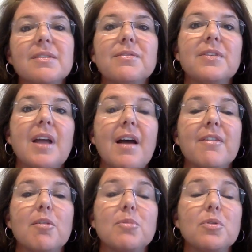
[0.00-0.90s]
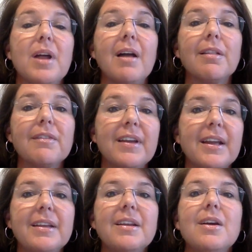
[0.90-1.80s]
and have our mood
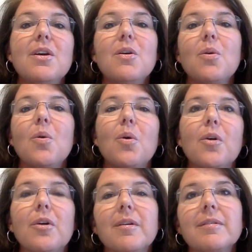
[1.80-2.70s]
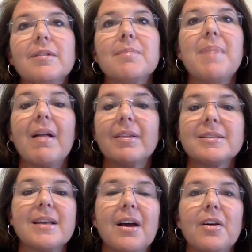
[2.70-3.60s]
elevate or
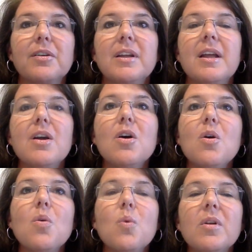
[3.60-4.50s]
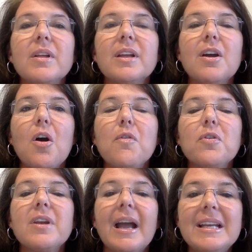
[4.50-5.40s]
balance out. Well,
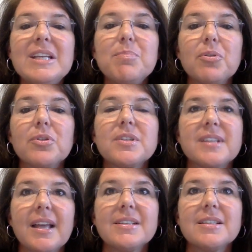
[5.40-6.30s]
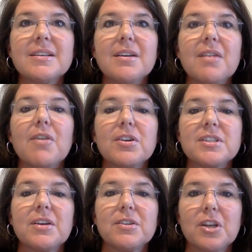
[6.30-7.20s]
over 90% of our
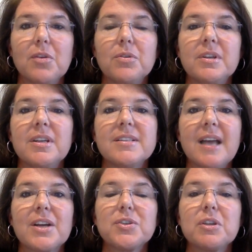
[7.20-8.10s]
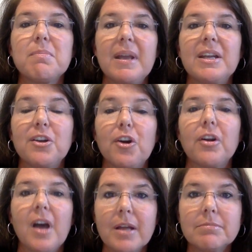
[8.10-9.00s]
serotonin is actually made in our
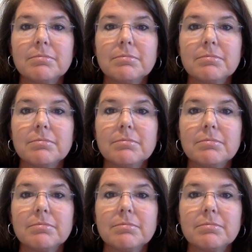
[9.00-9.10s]
gut.